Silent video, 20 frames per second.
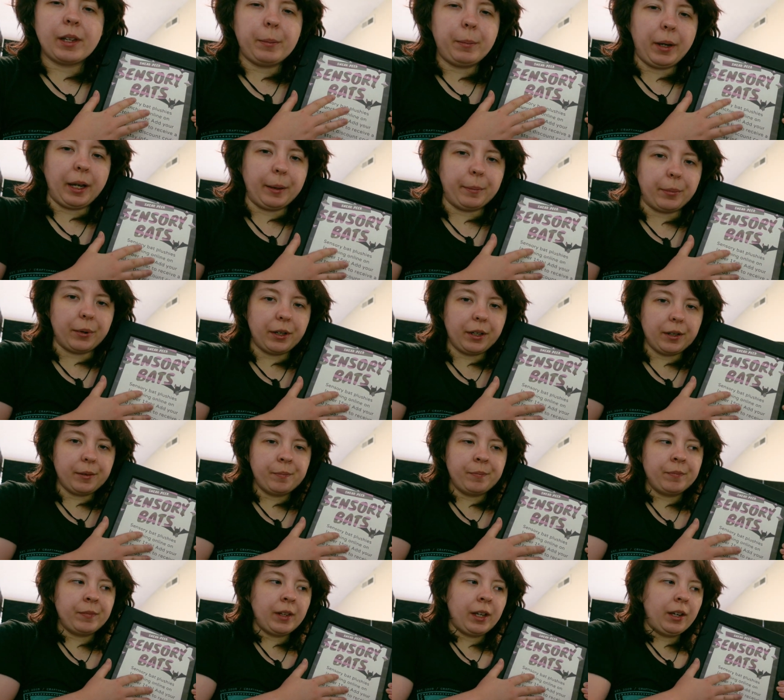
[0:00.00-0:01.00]
paper
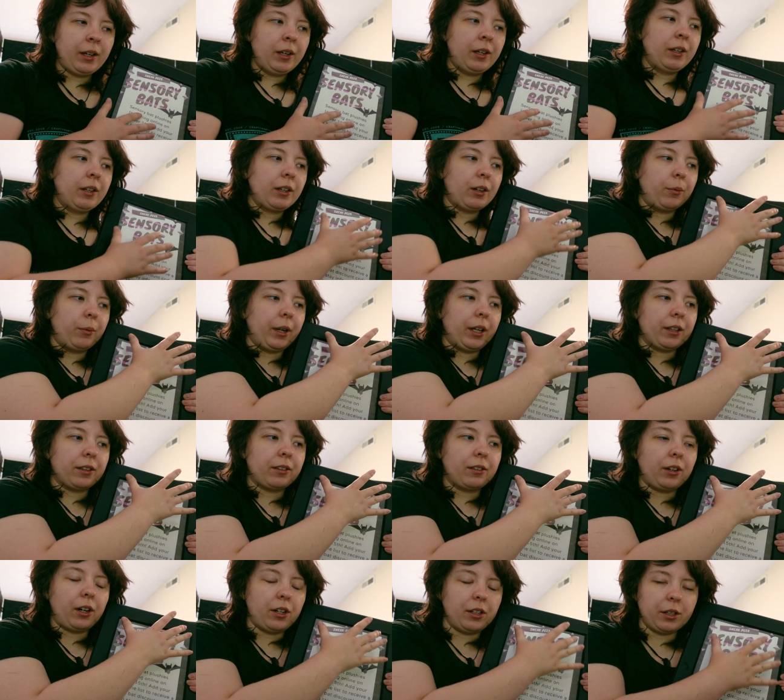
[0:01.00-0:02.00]

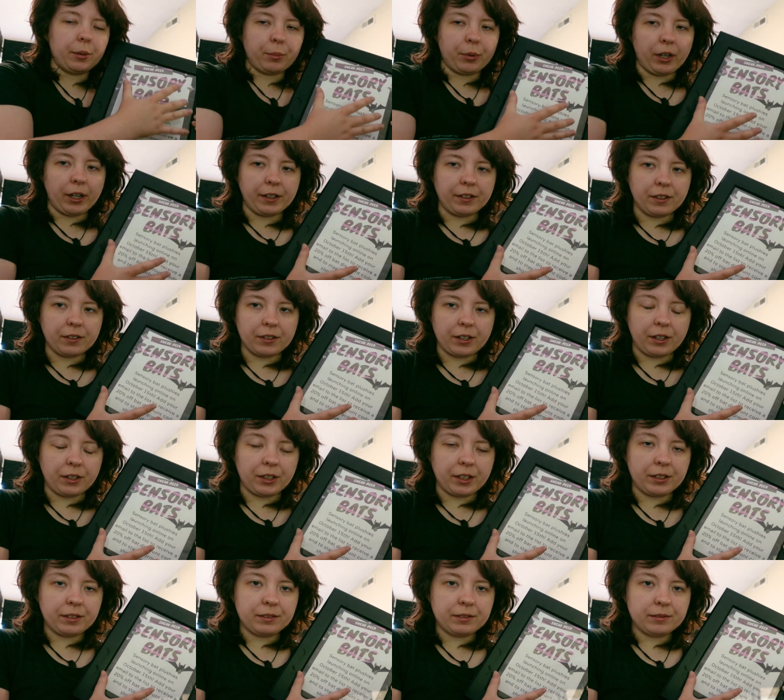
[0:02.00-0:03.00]
with all the prices on
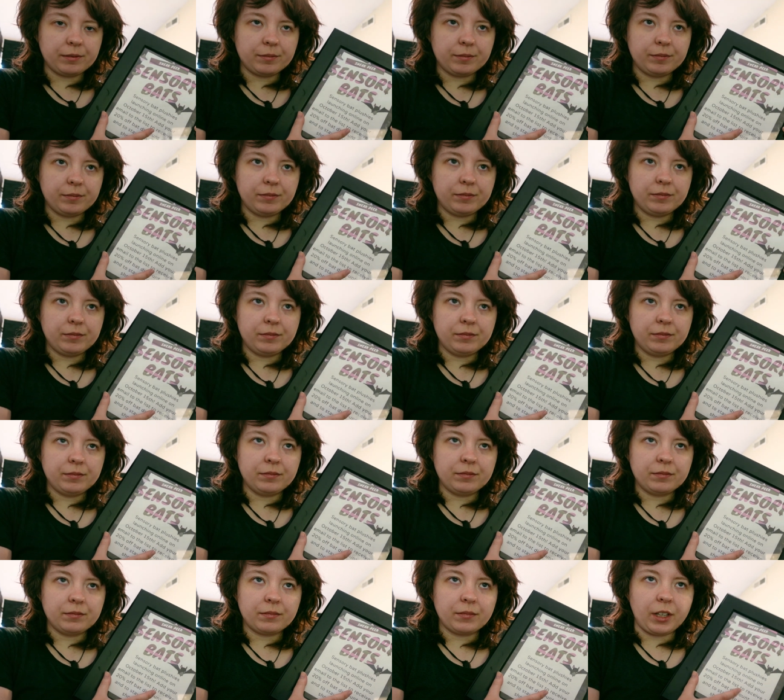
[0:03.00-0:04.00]
it
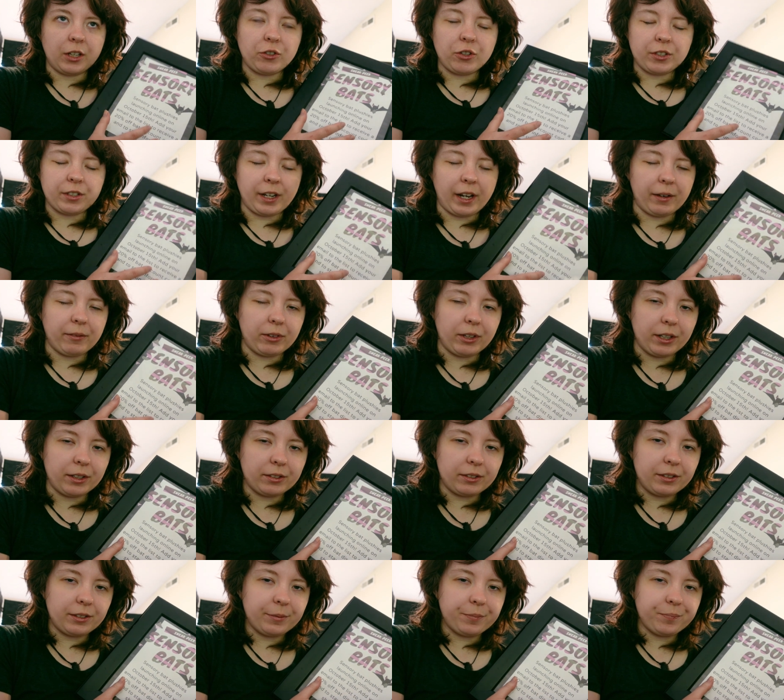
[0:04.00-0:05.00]
and just have
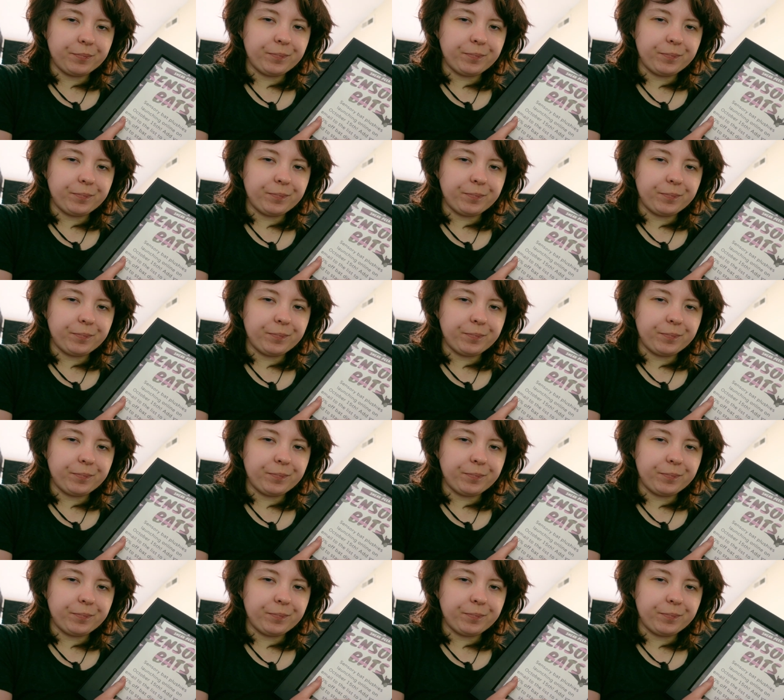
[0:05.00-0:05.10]
this.